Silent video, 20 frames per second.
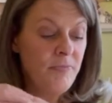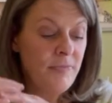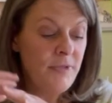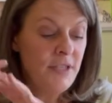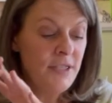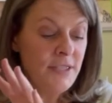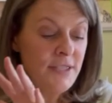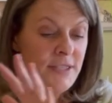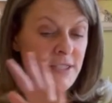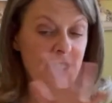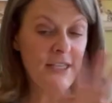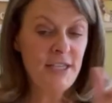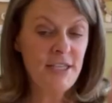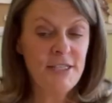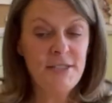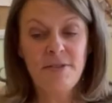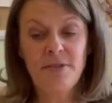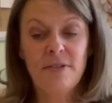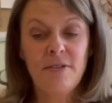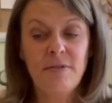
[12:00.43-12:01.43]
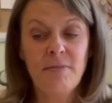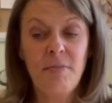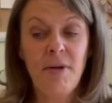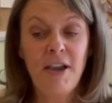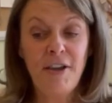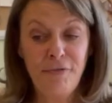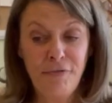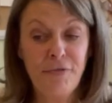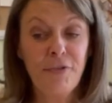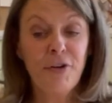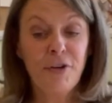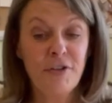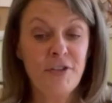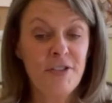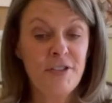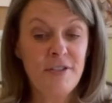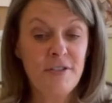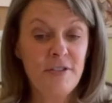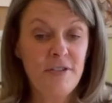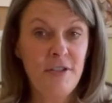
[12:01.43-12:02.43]
this is my
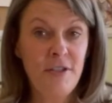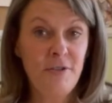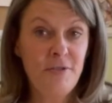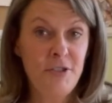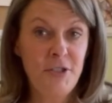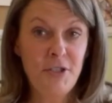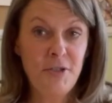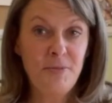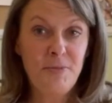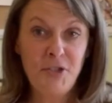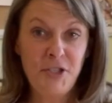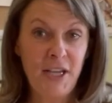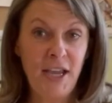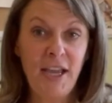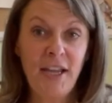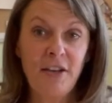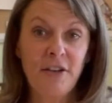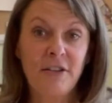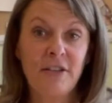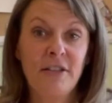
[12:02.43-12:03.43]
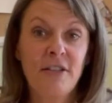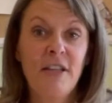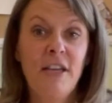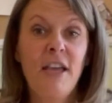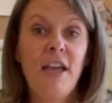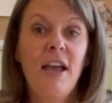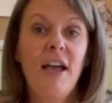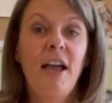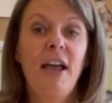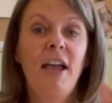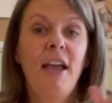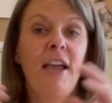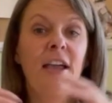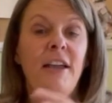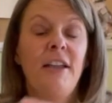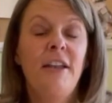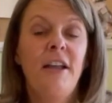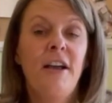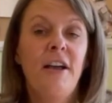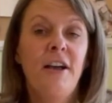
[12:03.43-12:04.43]
first YouTube channel,
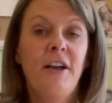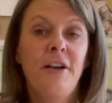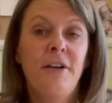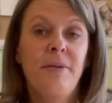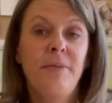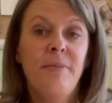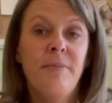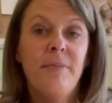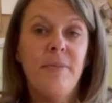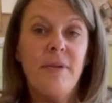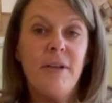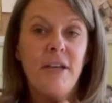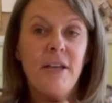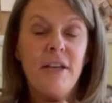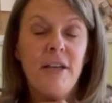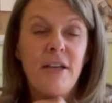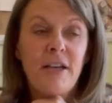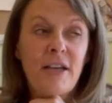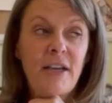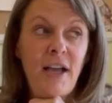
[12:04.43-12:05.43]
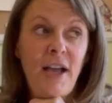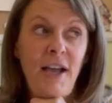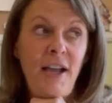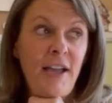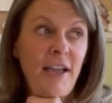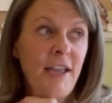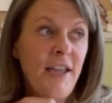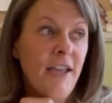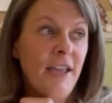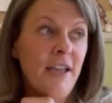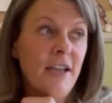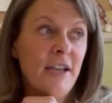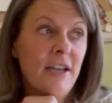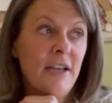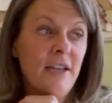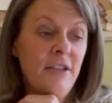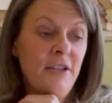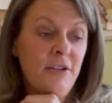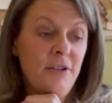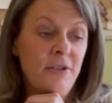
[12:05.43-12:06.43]
and I
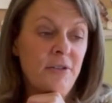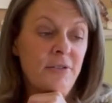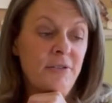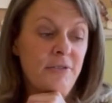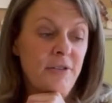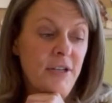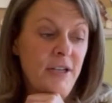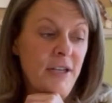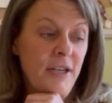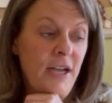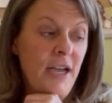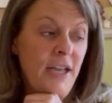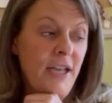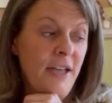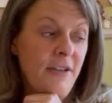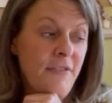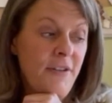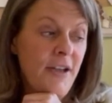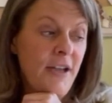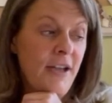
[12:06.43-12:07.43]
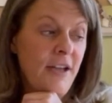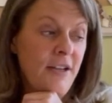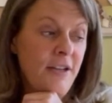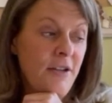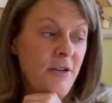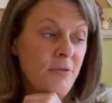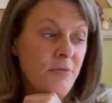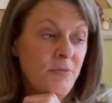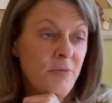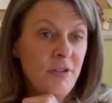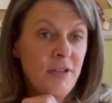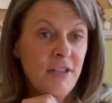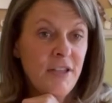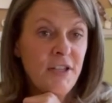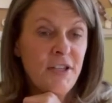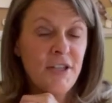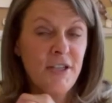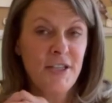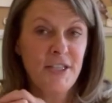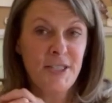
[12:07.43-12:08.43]
have had a really
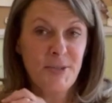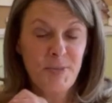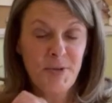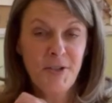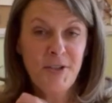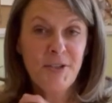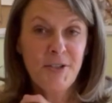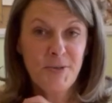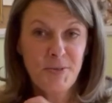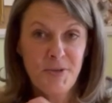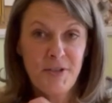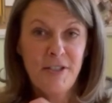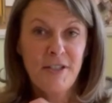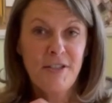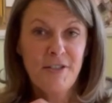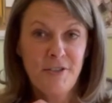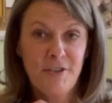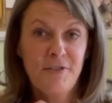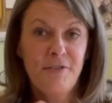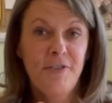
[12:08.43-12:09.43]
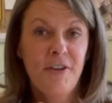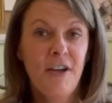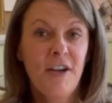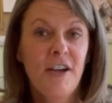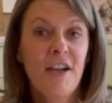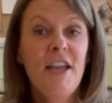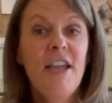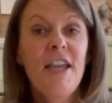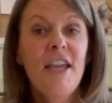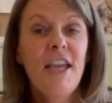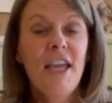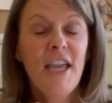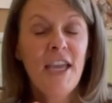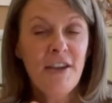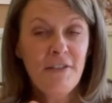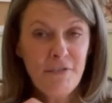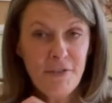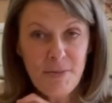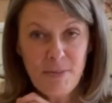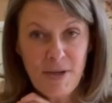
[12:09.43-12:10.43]
good experience with it so far.
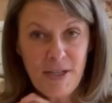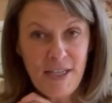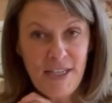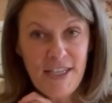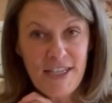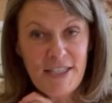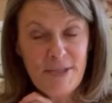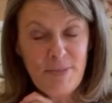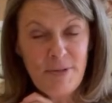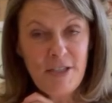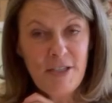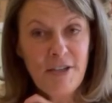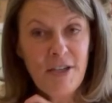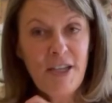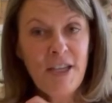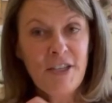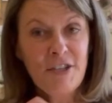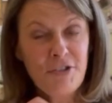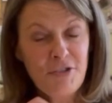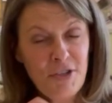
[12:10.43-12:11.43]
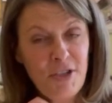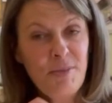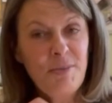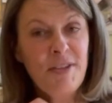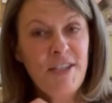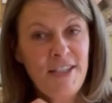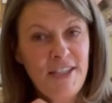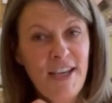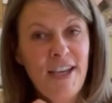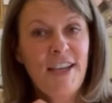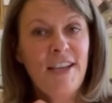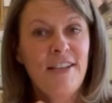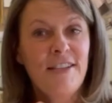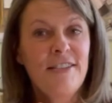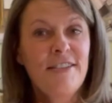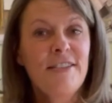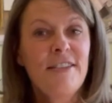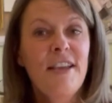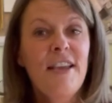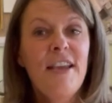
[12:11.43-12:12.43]
Everybody has been extremely
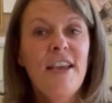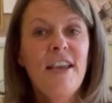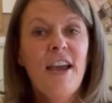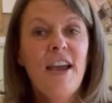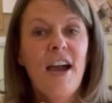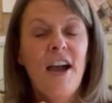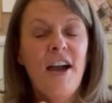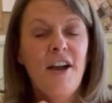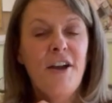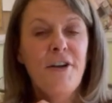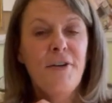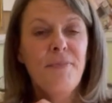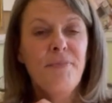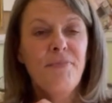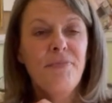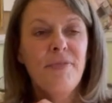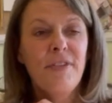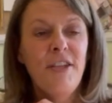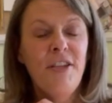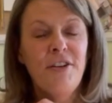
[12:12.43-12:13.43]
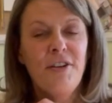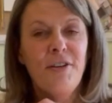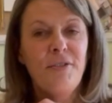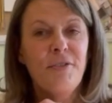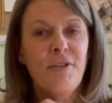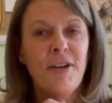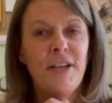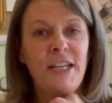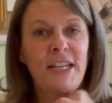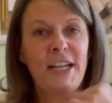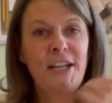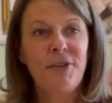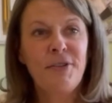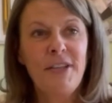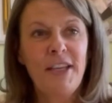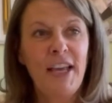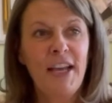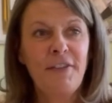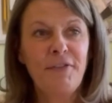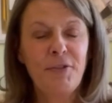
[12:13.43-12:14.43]
nice. Granted, I
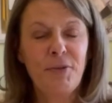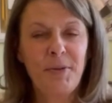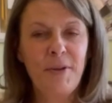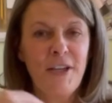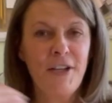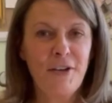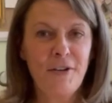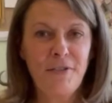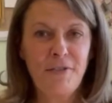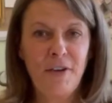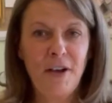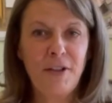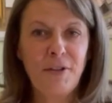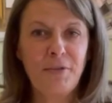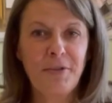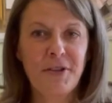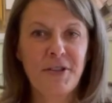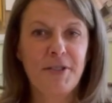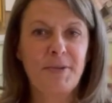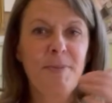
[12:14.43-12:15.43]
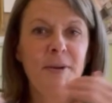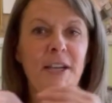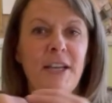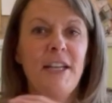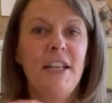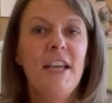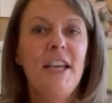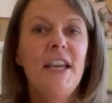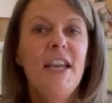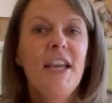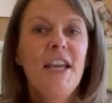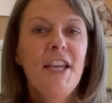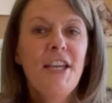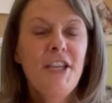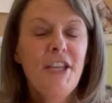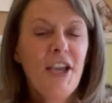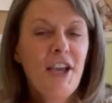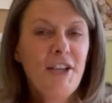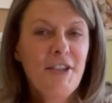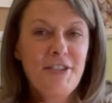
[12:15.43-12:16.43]
only have 300 followers, but
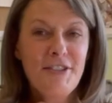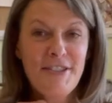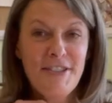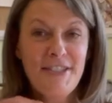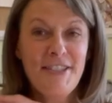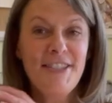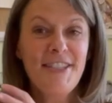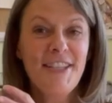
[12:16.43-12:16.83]
it